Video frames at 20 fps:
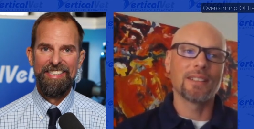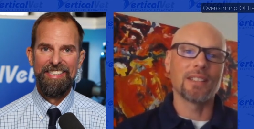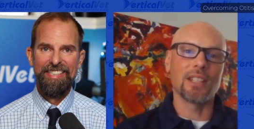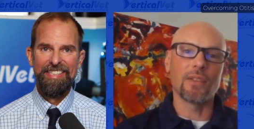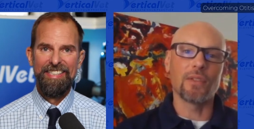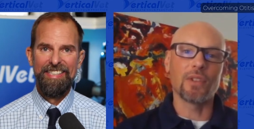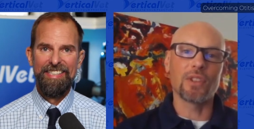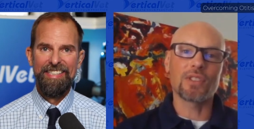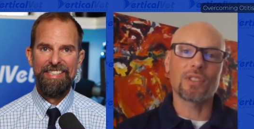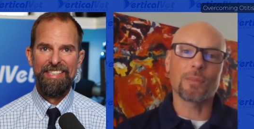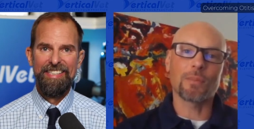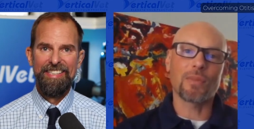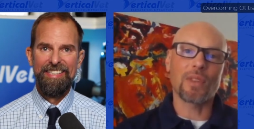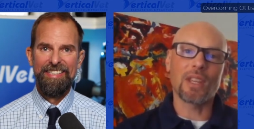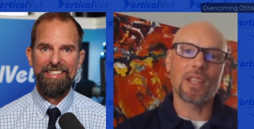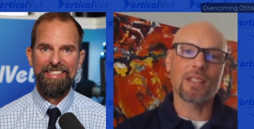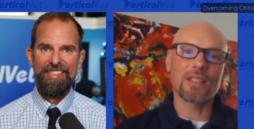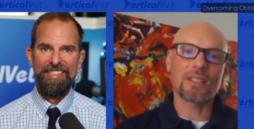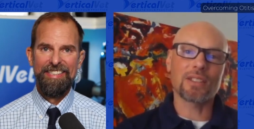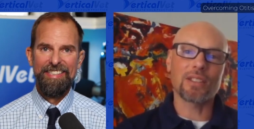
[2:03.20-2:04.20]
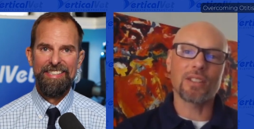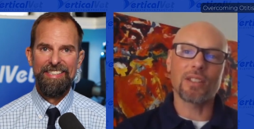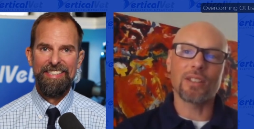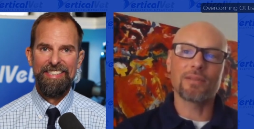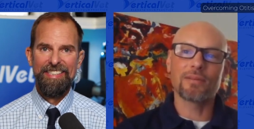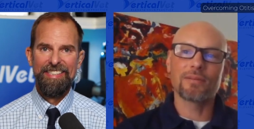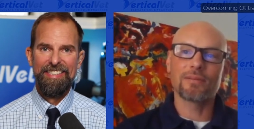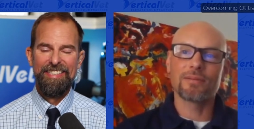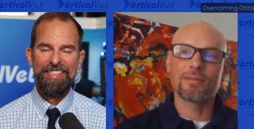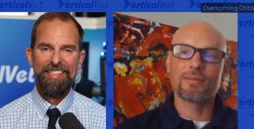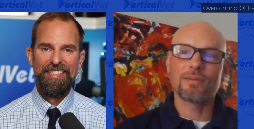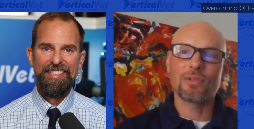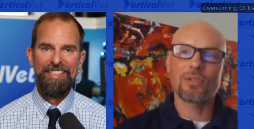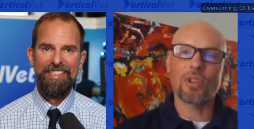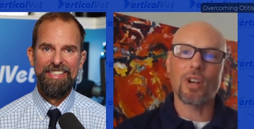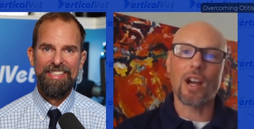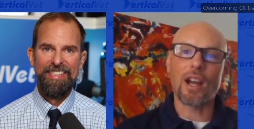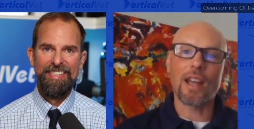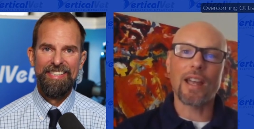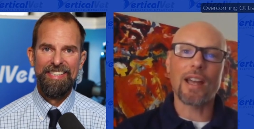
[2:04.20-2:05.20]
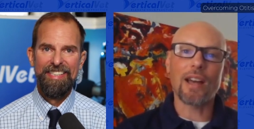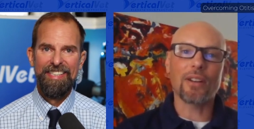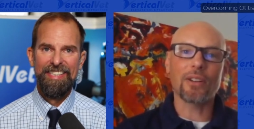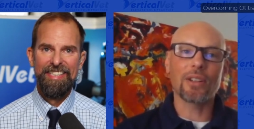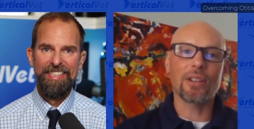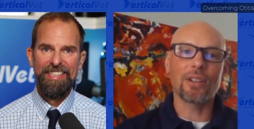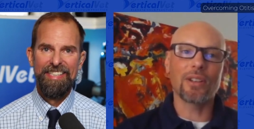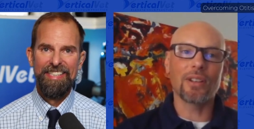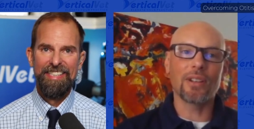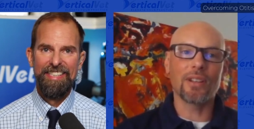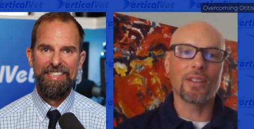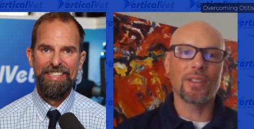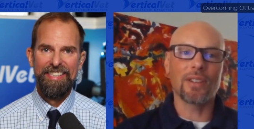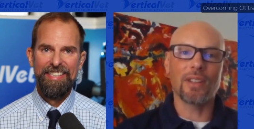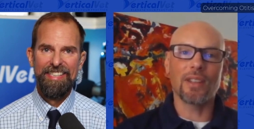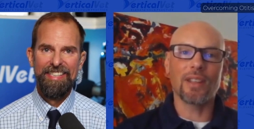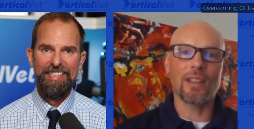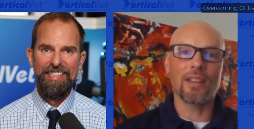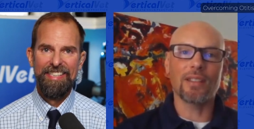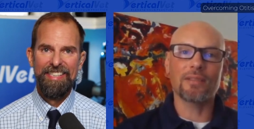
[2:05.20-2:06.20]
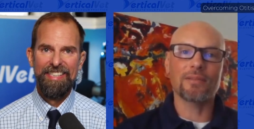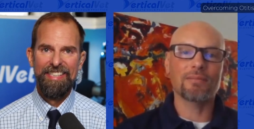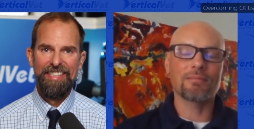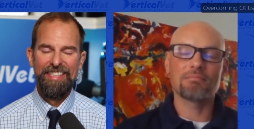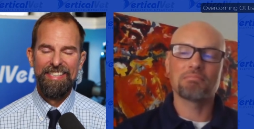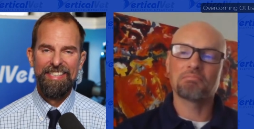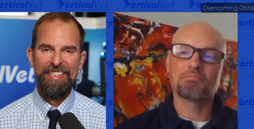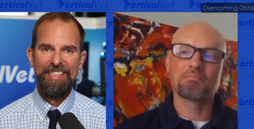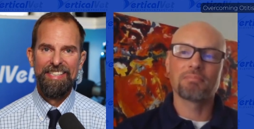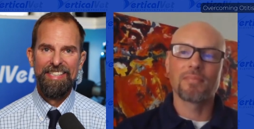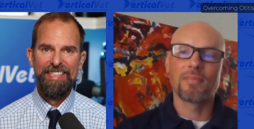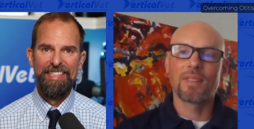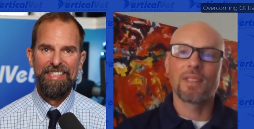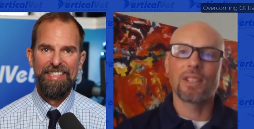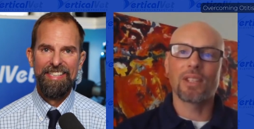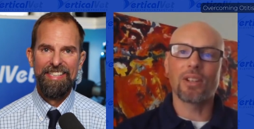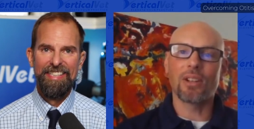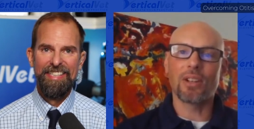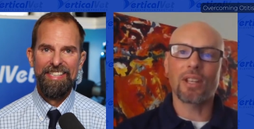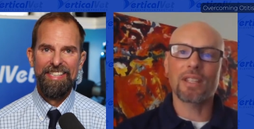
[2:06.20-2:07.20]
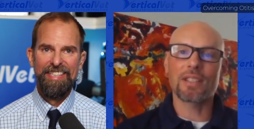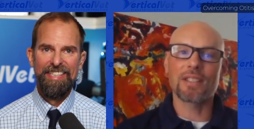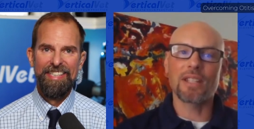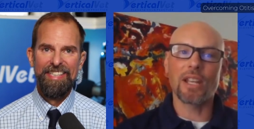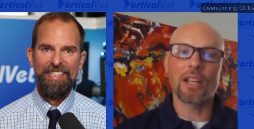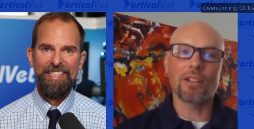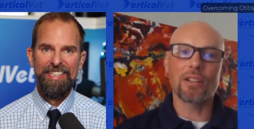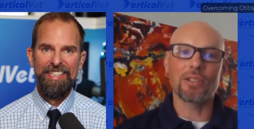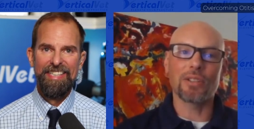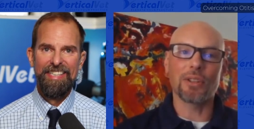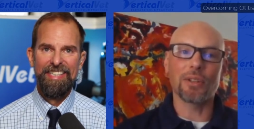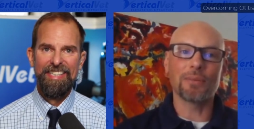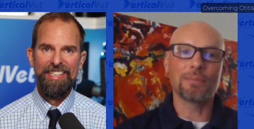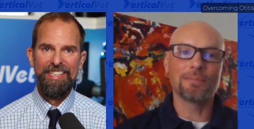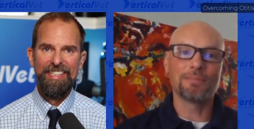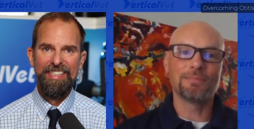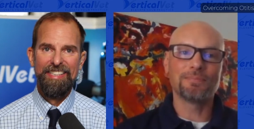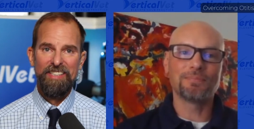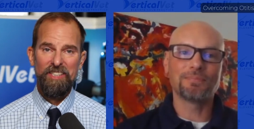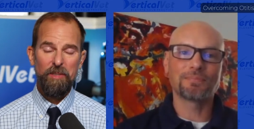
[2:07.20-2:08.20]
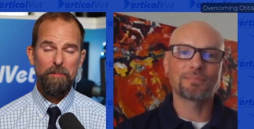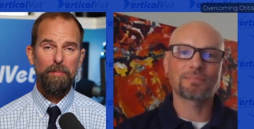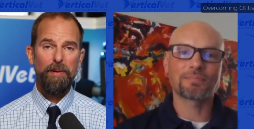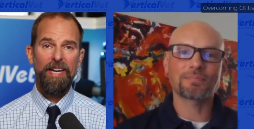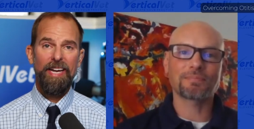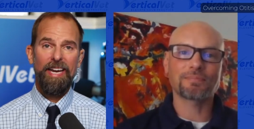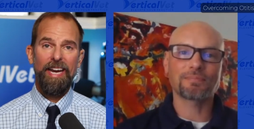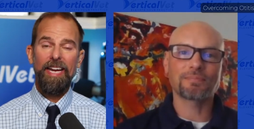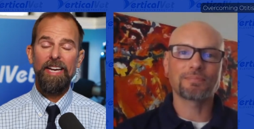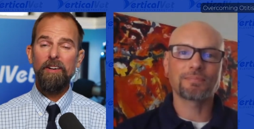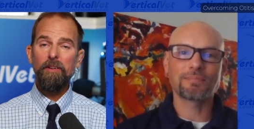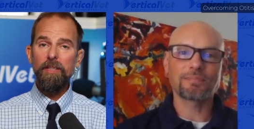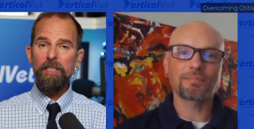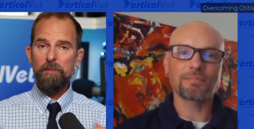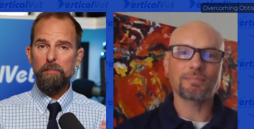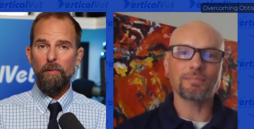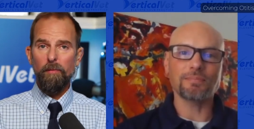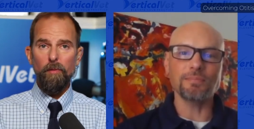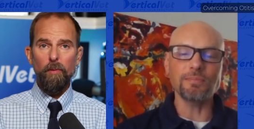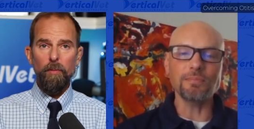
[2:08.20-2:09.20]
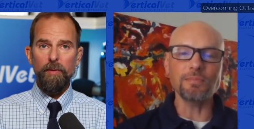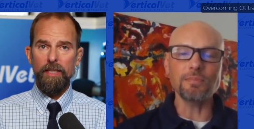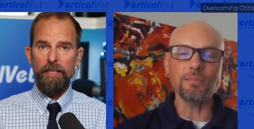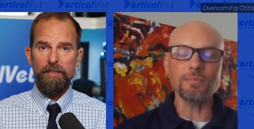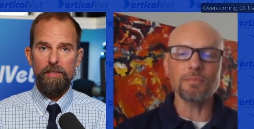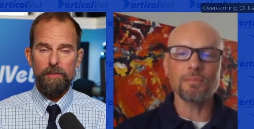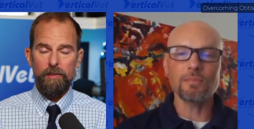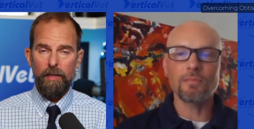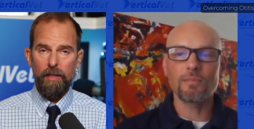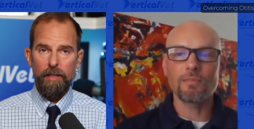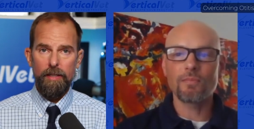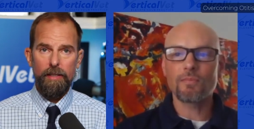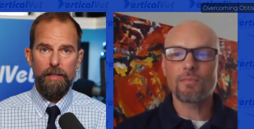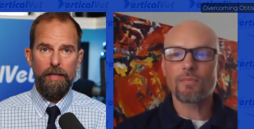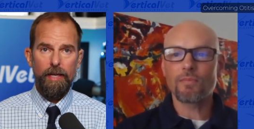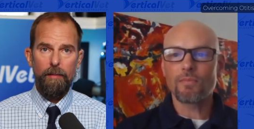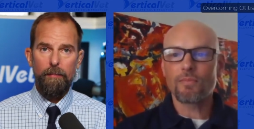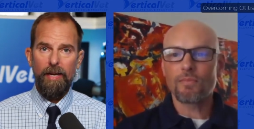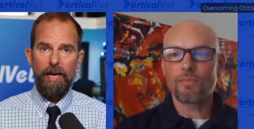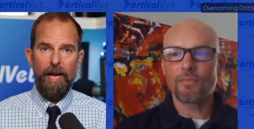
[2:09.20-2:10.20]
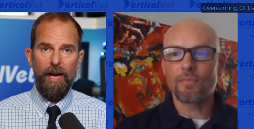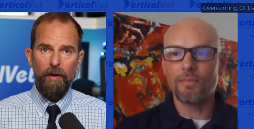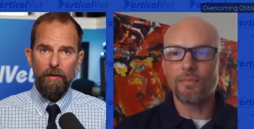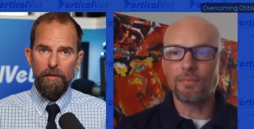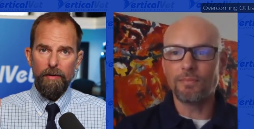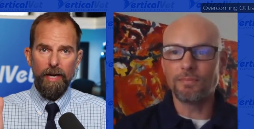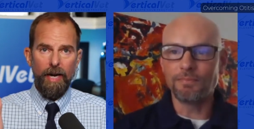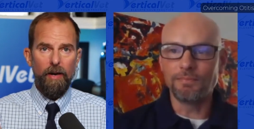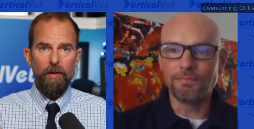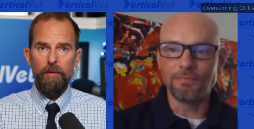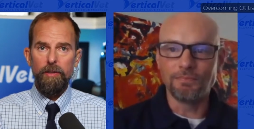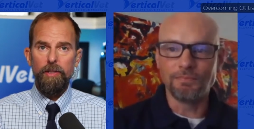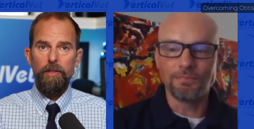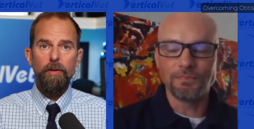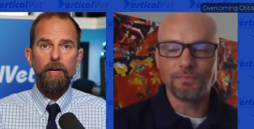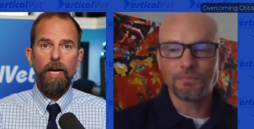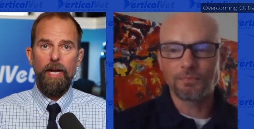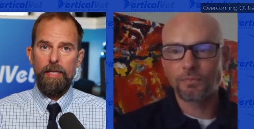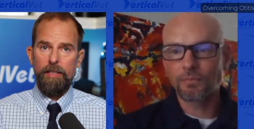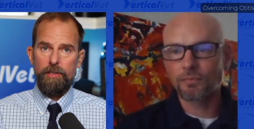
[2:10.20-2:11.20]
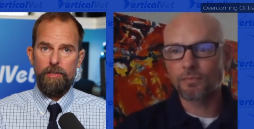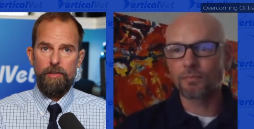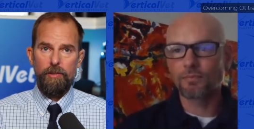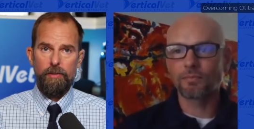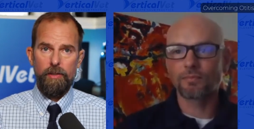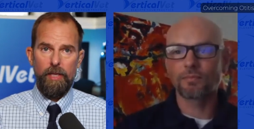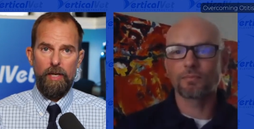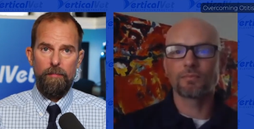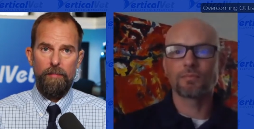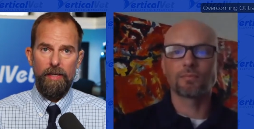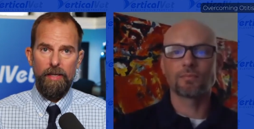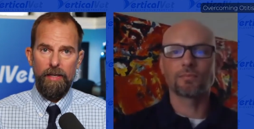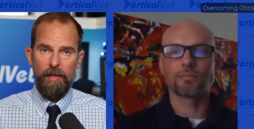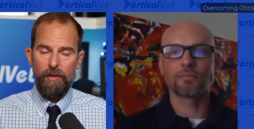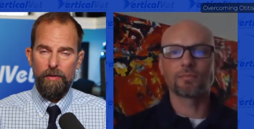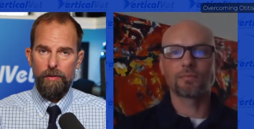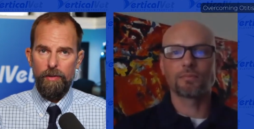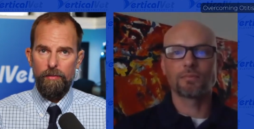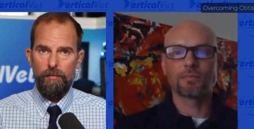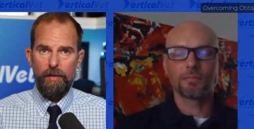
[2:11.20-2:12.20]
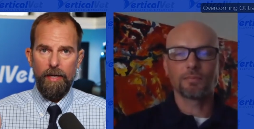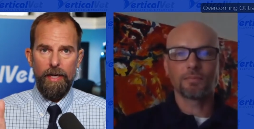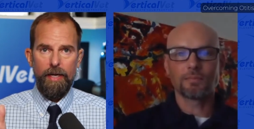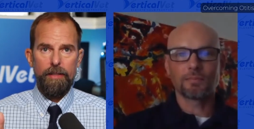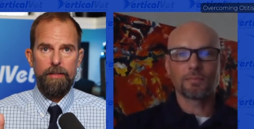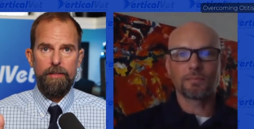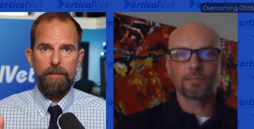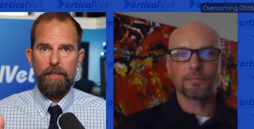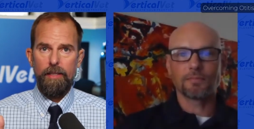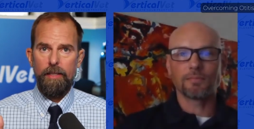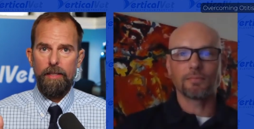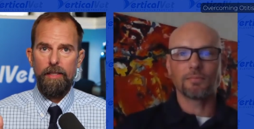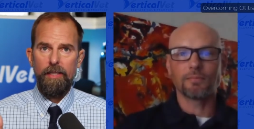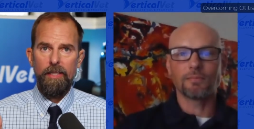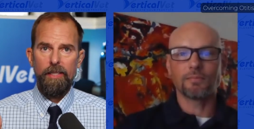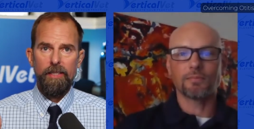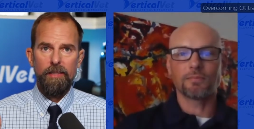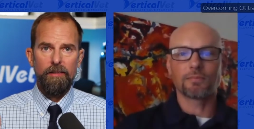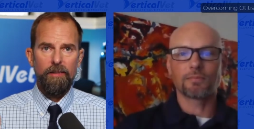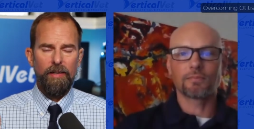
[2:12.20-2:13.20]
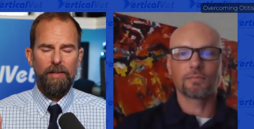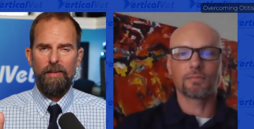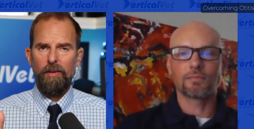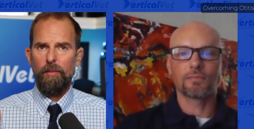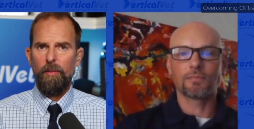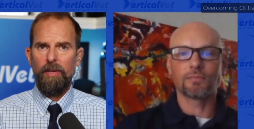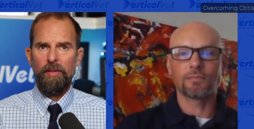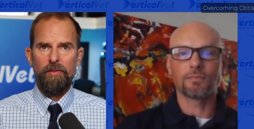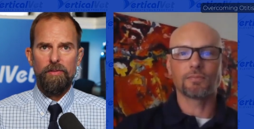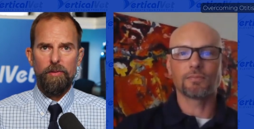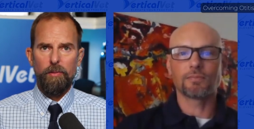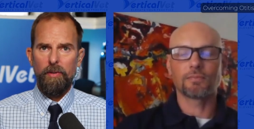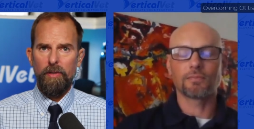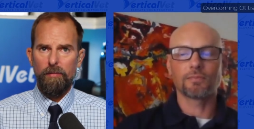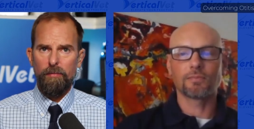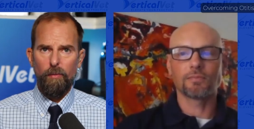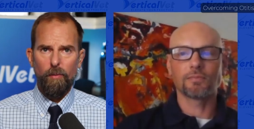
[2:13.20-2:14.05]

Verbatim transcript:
Speaker 1: give you some things to try out here in the you know next day or two.
Speaker 2: You bet. And Chris, before we get started today, I mean, how are, how are you guys doing? I mean, I know you've got, uh, I don't know, what, three or